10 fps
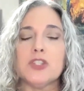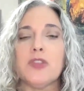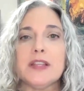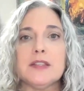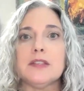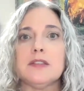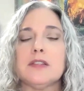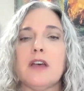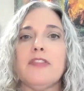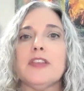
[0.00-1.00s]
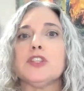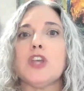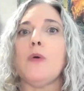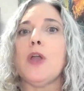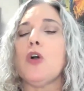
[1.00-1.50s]
So that's the stuff that's
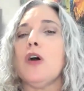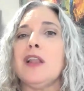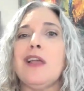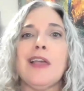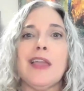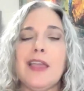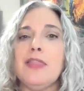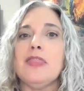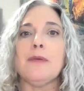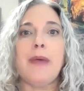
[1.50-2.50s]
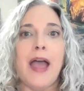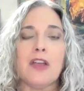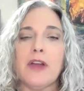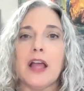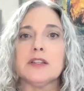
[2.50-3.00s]
going on in the
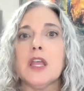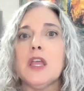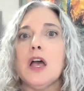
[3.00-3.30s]
background.